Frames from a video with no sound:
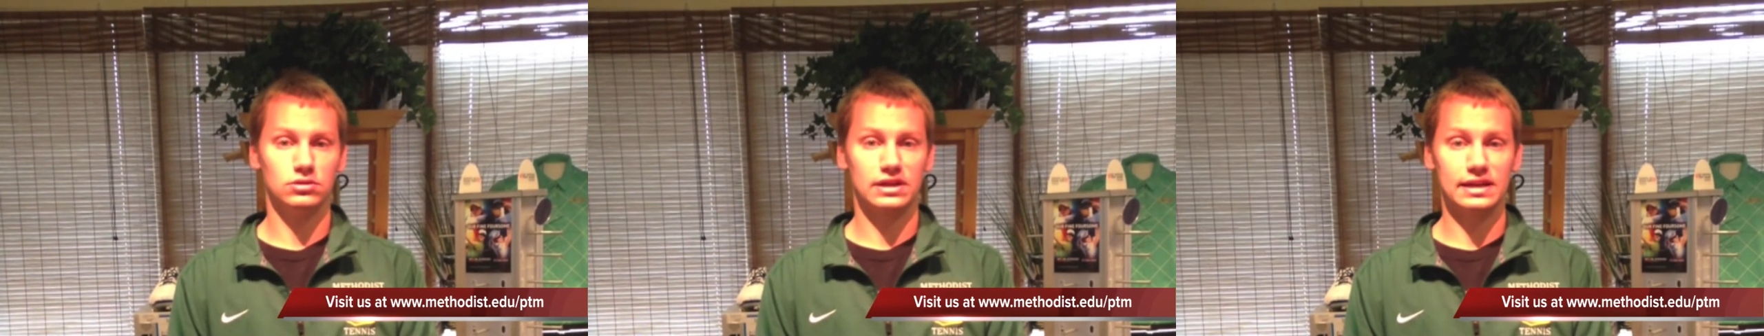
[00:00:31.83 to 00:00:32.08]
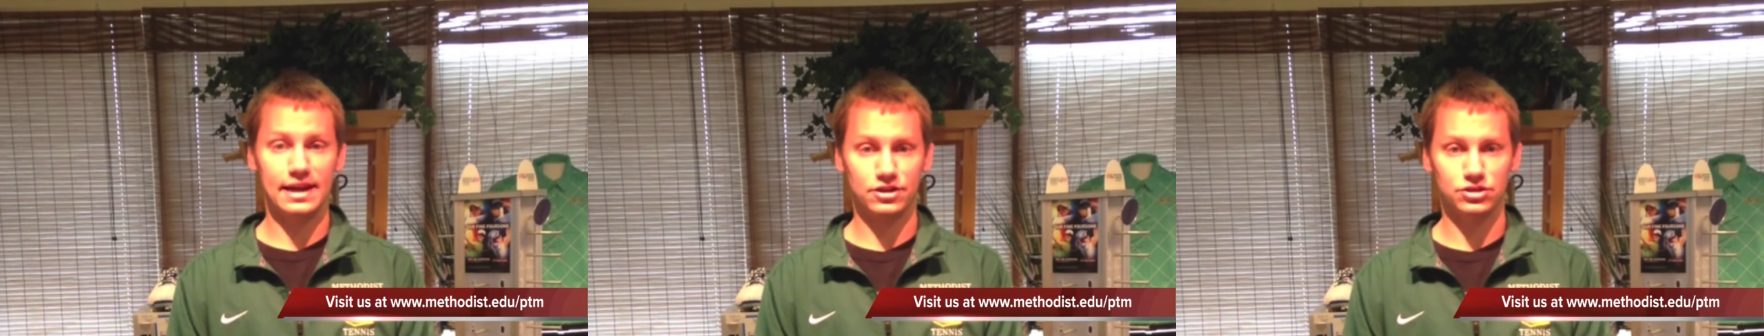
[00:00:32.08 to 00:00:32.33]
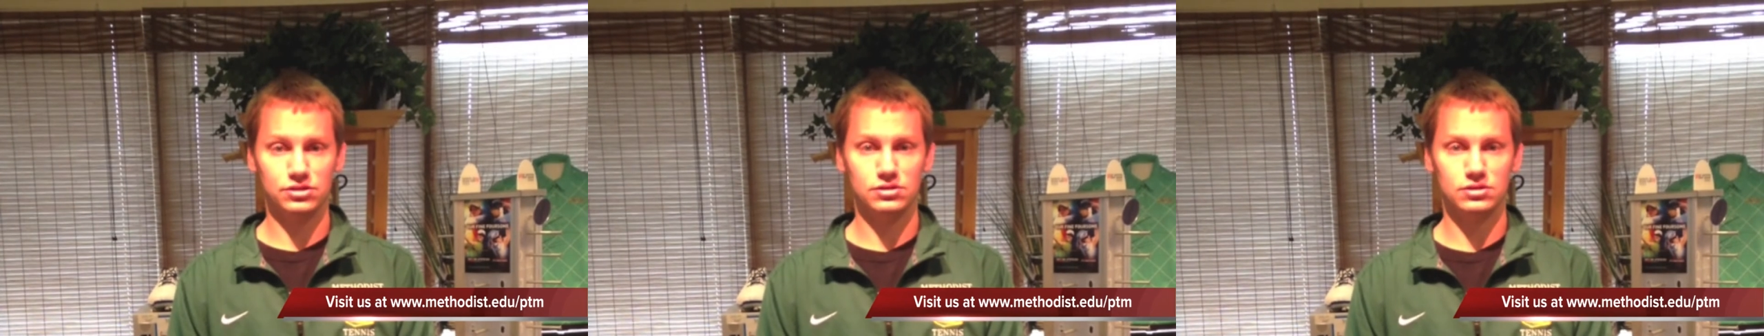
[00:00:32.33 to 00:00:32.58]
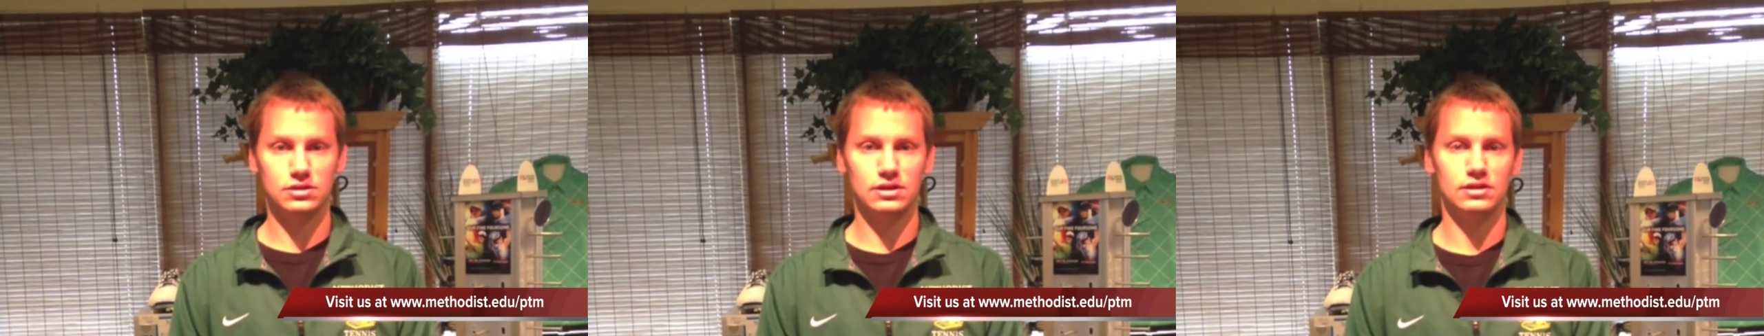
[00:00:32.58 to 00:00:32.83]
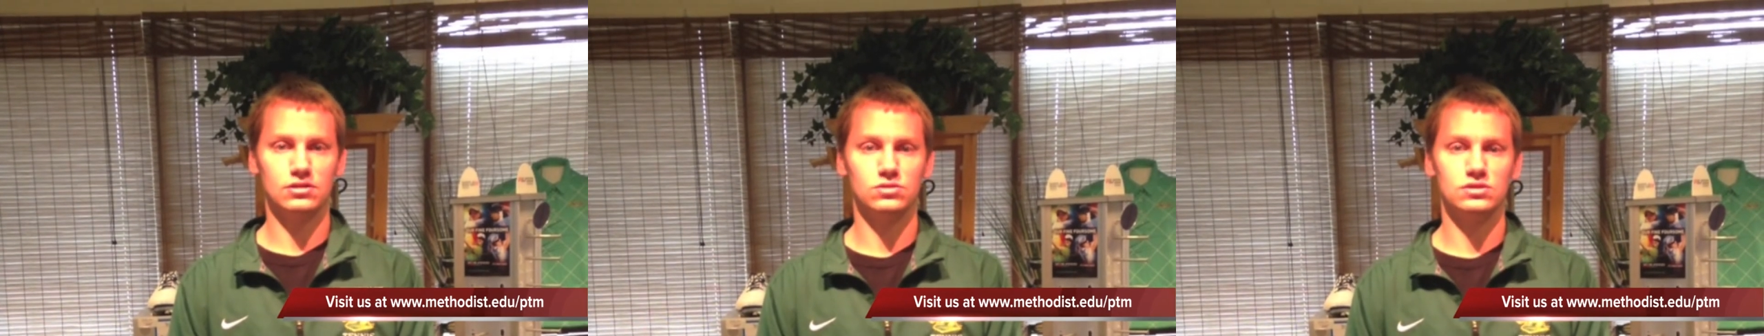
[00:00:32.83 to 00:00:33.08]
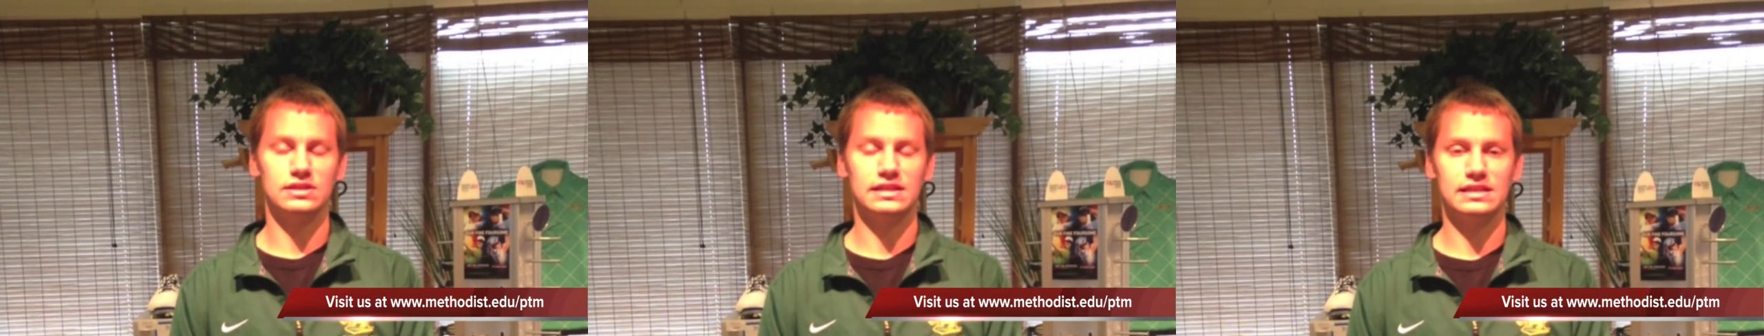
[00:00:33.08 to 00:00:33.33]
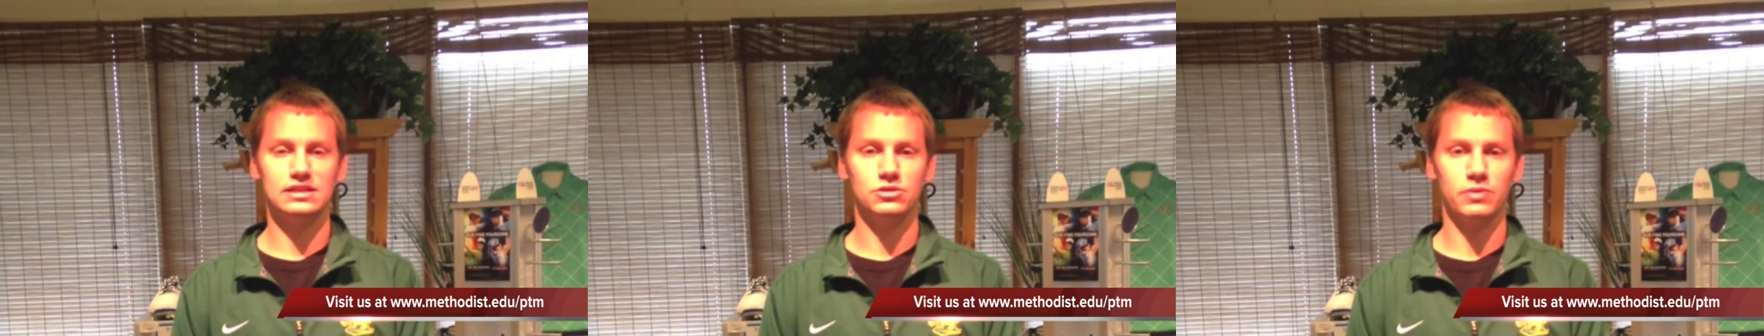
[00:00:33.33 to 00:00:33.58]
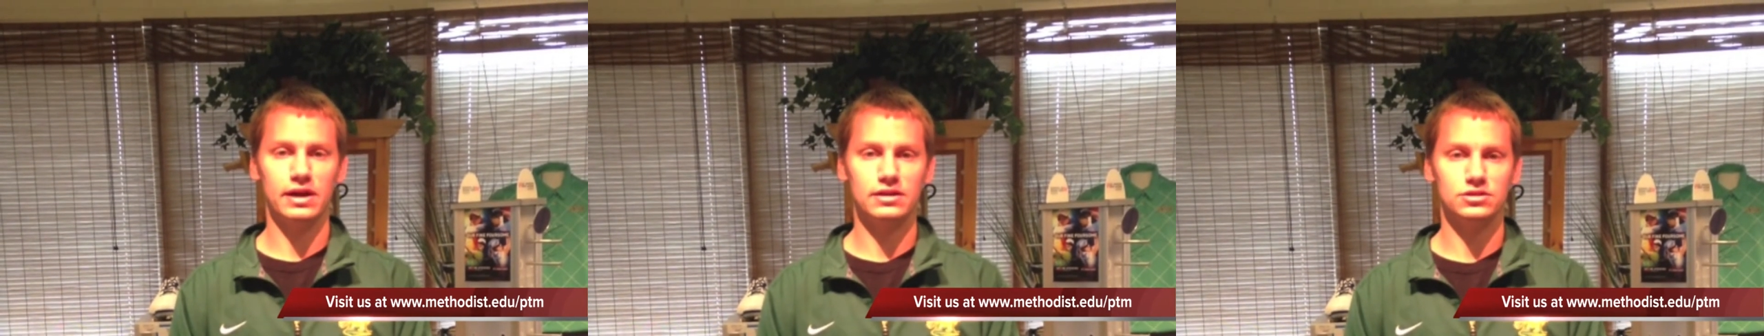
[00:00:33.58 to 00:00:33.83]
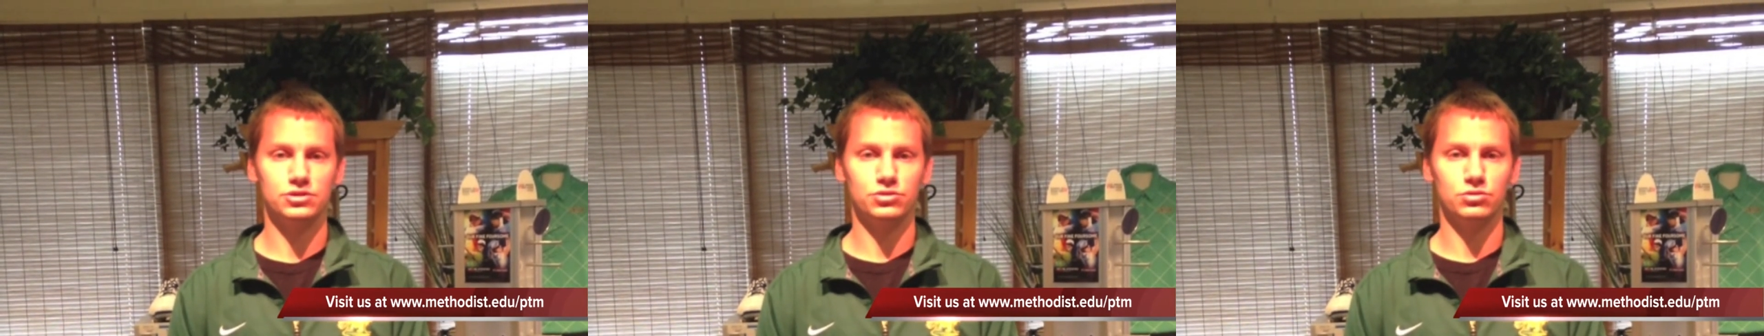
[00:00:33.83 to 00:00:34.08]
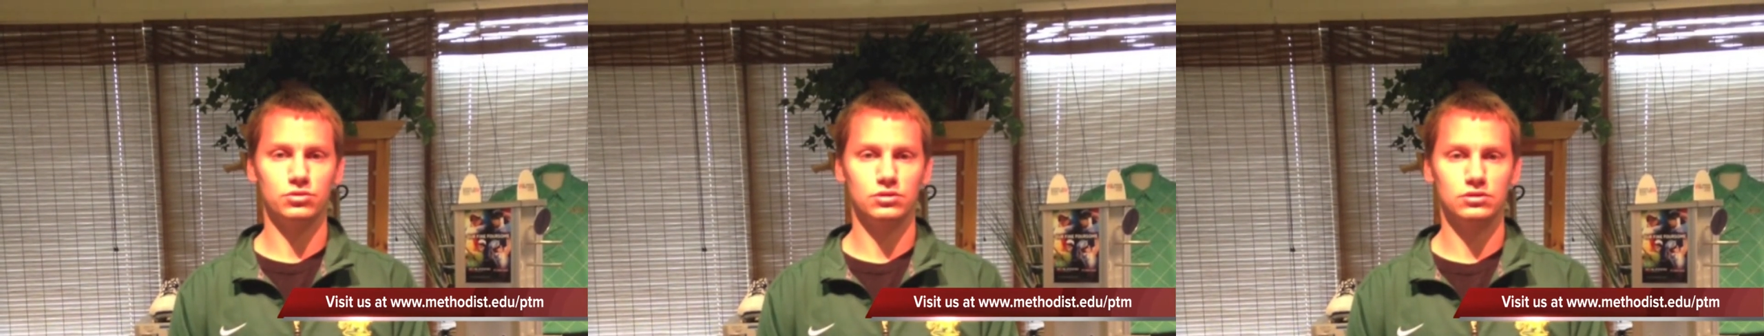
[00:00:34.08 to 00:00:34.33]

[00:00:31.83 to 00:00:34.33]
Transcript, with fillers: connections, and this was an easy way to